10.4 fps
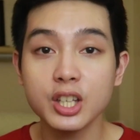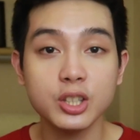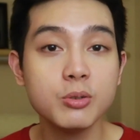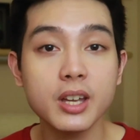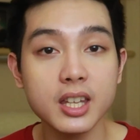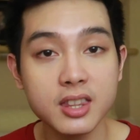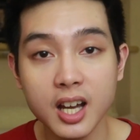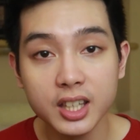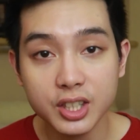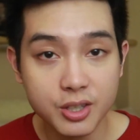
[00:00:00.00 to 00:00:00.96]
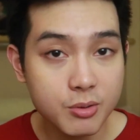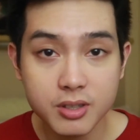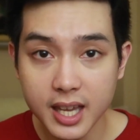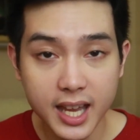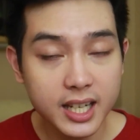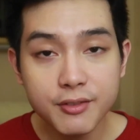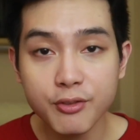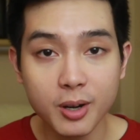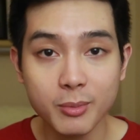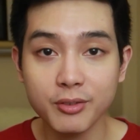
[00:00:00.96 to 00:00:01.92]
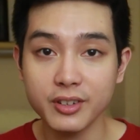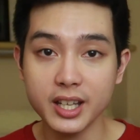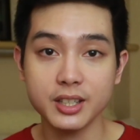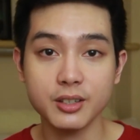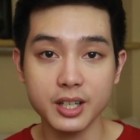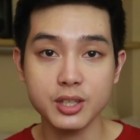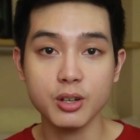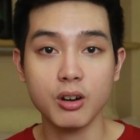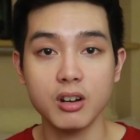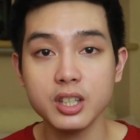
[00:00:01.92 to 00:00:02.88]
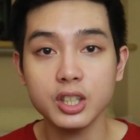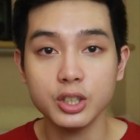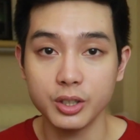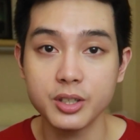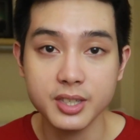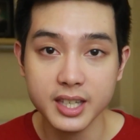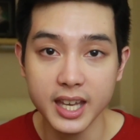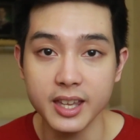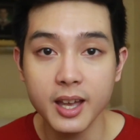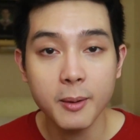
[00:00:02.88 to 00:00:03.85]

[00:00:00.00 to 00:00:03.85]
you cannot use any form of retinoids on your skin.